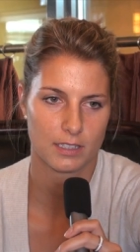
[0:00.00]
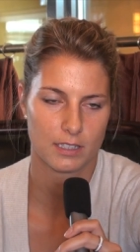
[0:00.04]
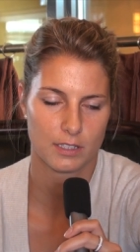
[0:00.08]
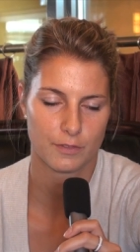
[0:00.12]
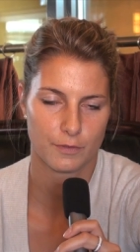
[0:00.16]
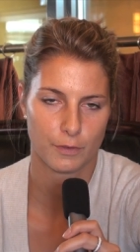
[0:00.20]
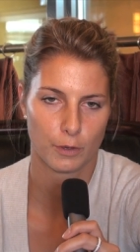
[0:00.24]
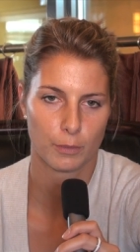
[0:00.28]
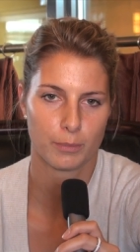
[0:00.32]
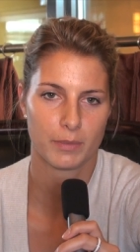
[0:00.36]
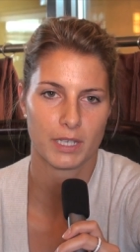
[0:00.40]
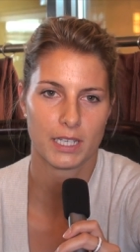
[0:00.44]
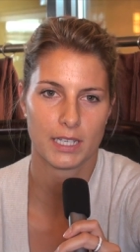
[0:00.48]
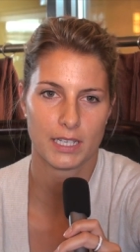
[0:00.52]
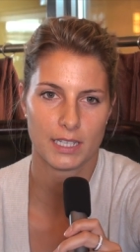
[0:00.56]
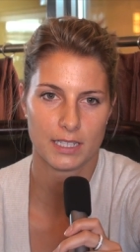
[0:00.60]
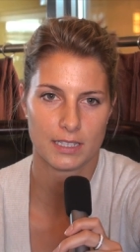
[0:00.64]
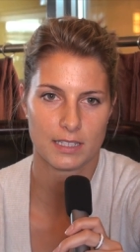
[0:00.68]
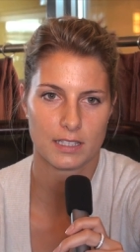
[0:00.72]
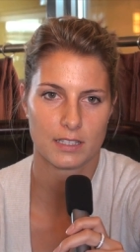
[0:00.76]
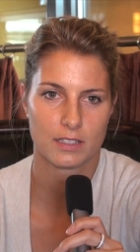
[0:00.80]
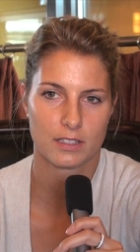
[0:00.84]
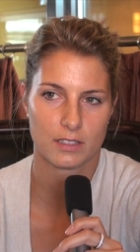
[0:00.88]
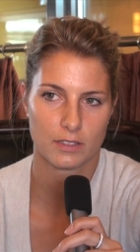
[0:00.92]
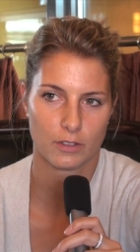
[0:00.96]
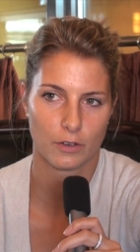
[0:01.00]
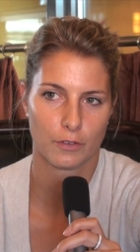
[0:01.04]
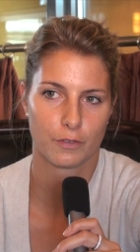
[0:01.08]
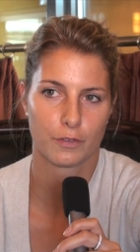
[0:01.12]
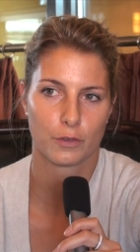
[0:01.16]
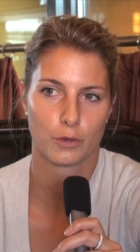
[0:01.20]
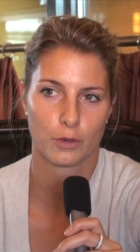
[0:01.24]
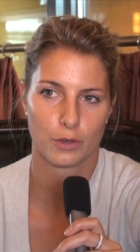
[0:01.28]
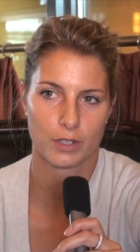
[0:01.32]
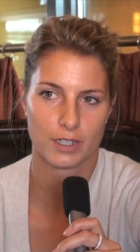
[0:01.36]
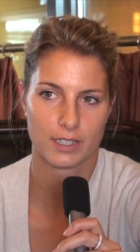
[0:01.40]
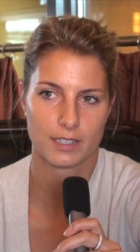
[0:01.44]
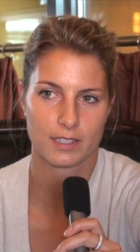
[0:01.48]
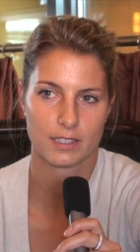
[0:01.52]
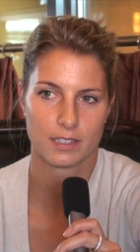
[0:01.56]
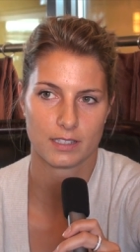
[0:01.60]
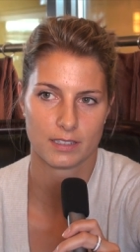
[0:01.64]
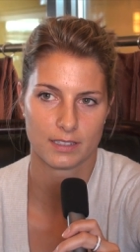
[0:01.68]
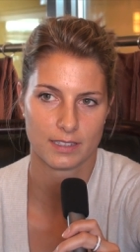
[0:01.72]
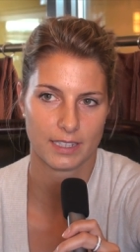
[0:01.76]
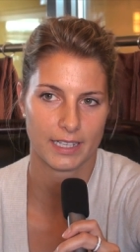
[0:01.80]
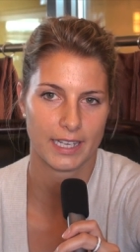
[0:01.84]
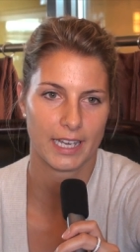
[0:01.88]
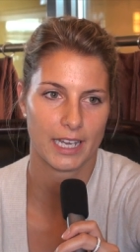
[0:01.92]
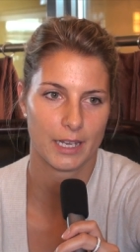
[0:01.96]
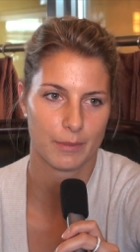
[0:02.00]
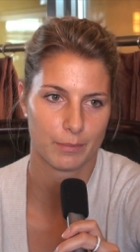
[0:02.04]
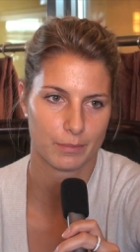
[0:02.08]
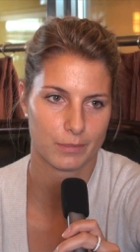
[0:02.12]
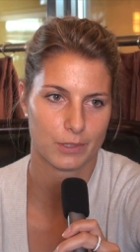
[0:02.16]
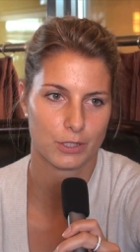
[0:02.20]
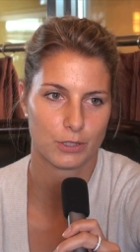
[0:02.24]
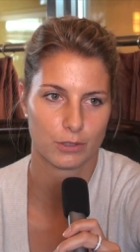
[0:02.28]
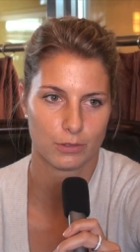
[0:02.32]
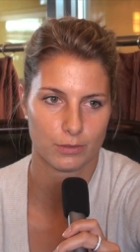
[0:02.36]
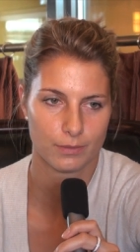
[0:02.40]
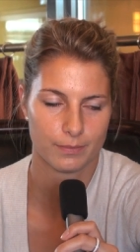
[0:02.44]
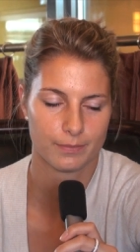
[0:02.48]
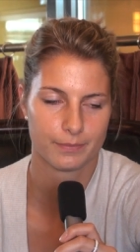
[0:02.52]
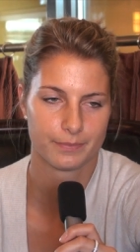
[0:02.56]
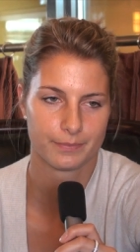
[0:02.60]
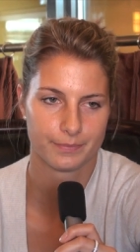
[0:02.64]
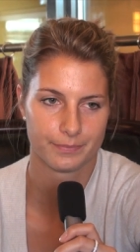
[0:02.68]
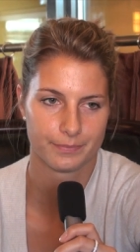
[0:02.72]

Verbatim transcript: it's for me, it's of course the game too.